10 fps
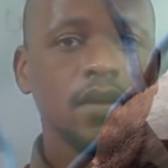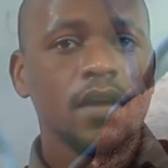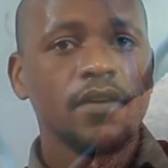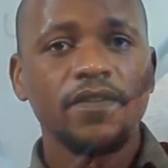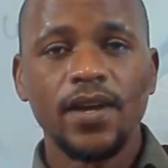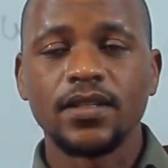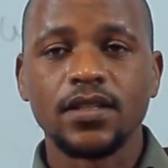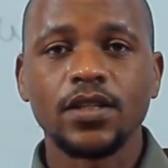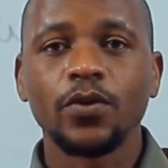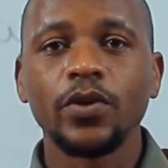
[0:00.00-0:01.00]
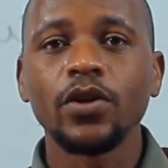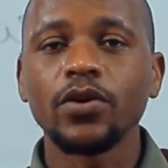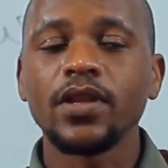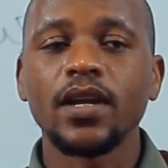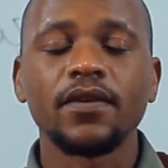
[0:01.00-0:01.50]
a fence. We
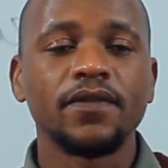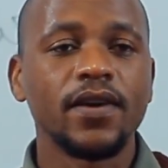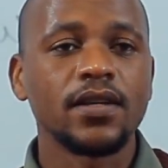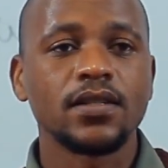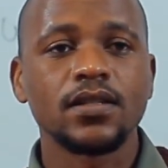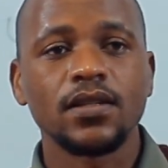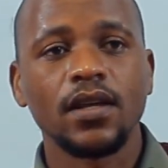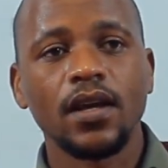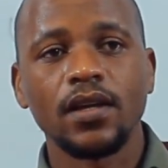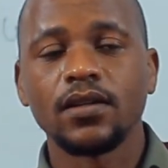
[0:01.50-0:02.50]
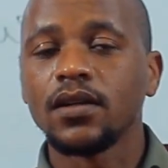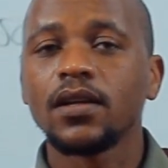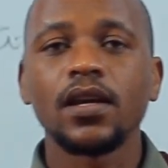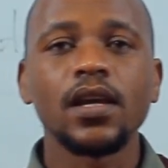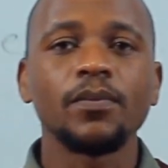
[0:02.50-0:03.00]
know that a fence can
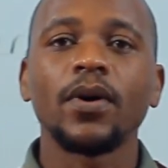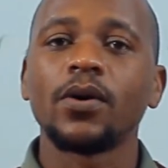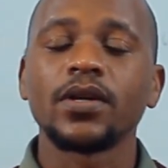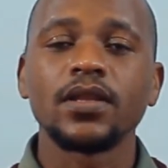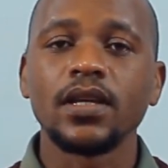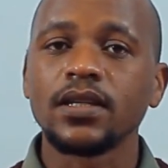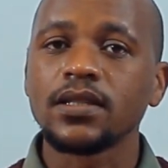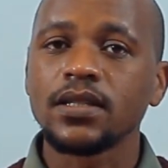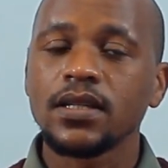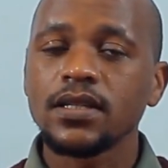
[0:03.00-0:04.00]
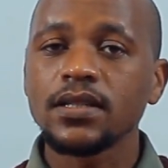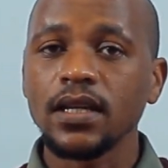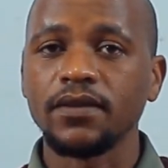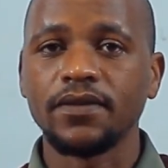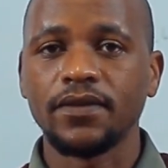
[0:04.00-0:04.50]
keep our things
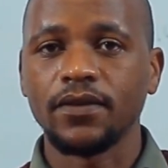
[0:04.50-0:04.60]
safe.